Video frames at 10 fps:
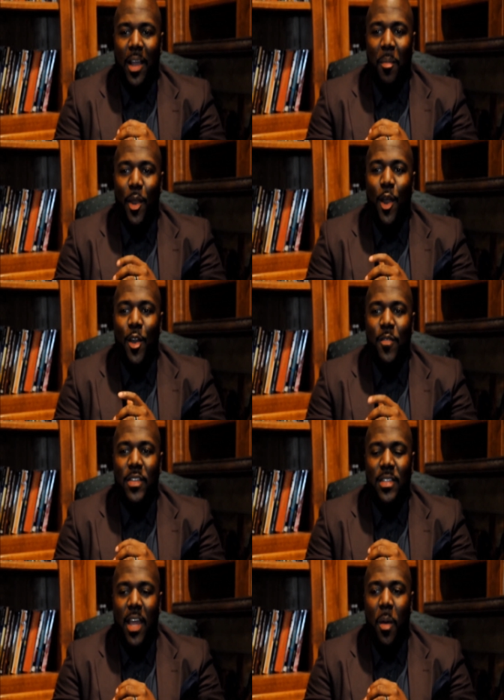I'm
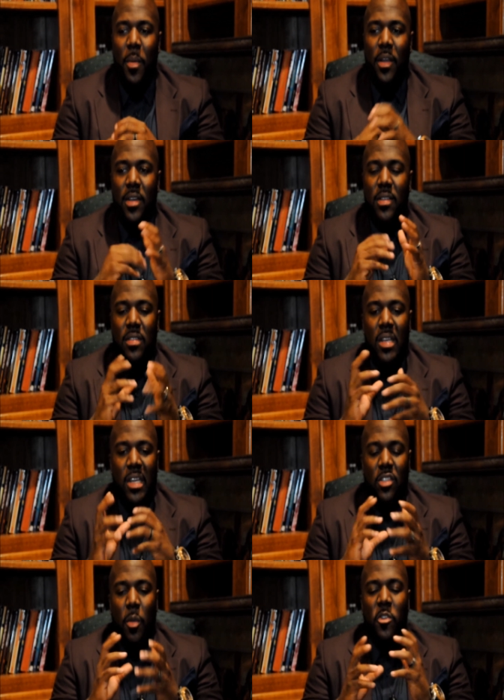nervous now because
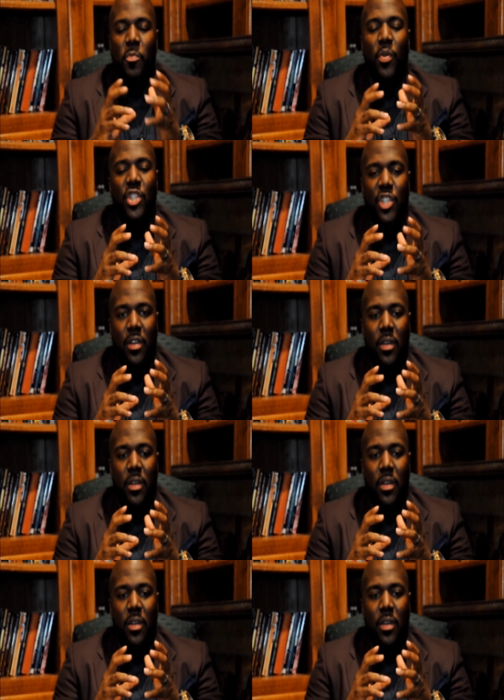so much pressure.